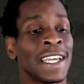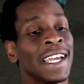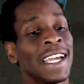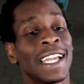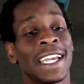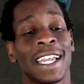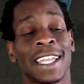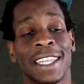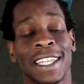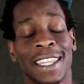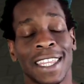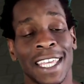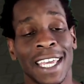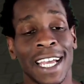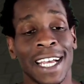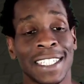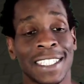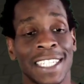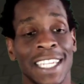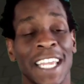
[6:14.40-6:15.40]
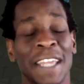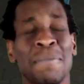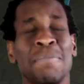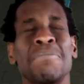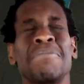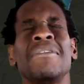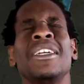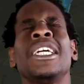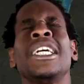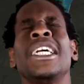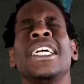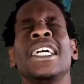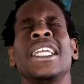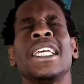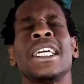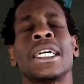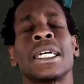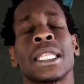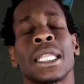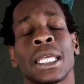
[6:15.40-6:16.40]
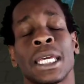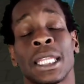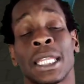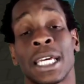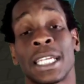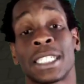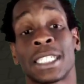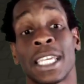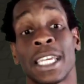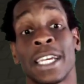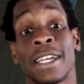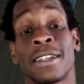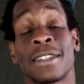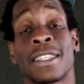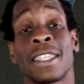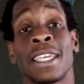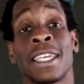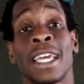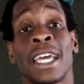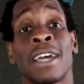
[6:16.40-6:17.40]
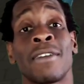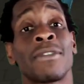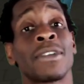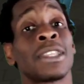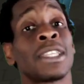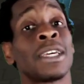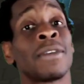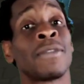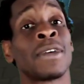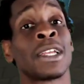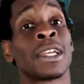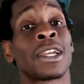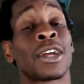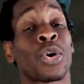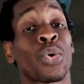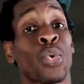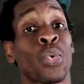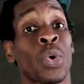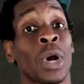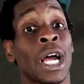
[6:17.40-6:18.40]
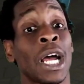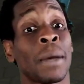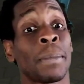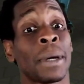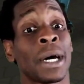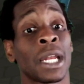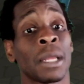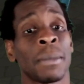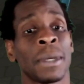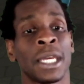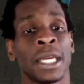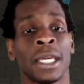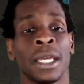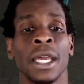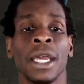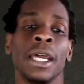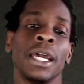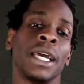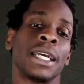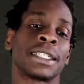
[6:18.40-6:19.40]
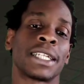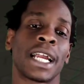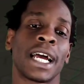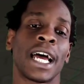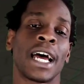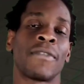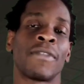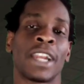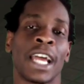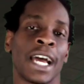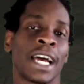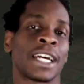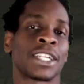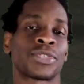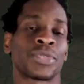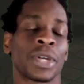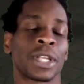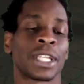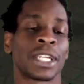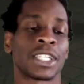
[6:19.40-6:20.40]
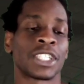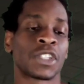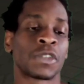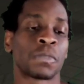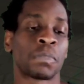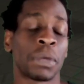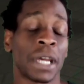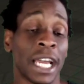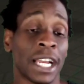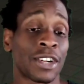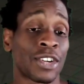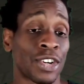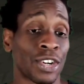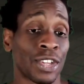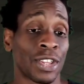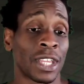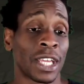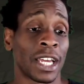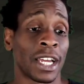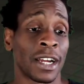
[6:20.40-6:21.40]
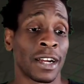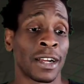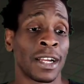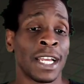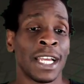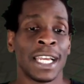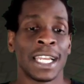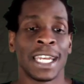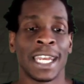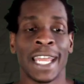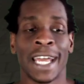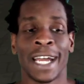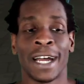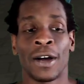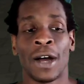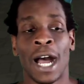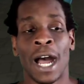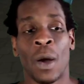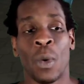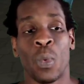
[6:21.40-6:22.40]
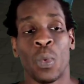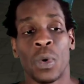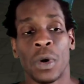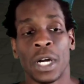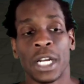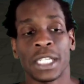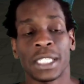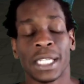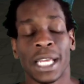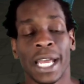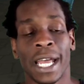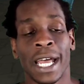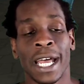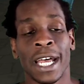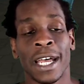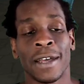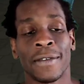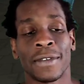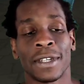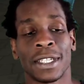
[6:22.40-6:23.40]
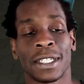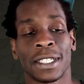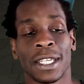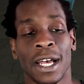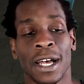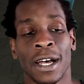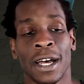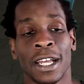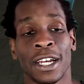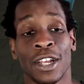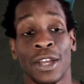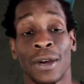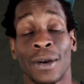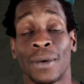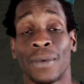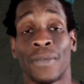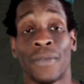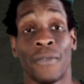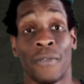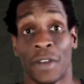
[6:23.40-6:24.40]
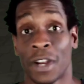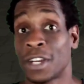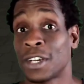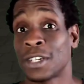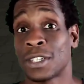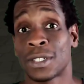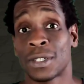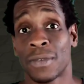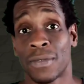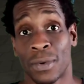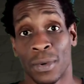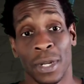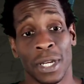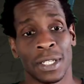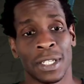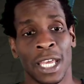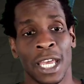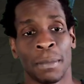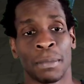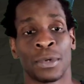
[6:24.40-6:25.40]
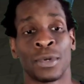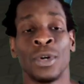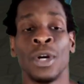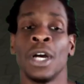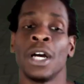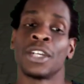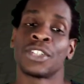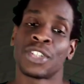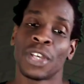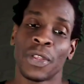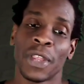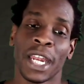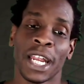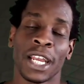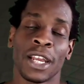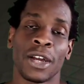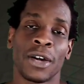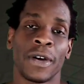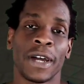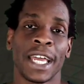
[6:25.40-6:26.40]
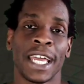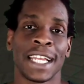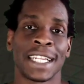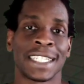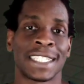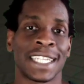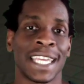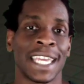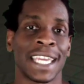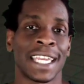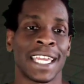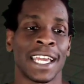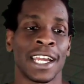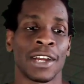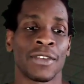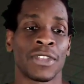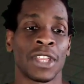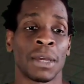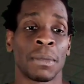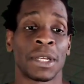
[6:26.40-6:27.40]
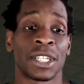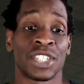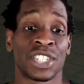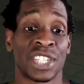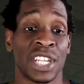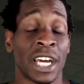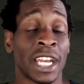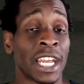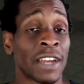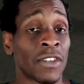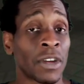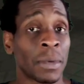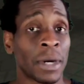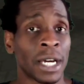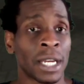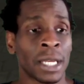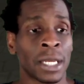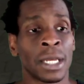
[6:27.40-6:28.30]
Now, the thing I see immediately that scares the ever-living crap out of me is that I have an Azrael and a Spectre there. Now, I want to have Desaad go first, for example, so that I can go ahead and take care of them and stun everybody.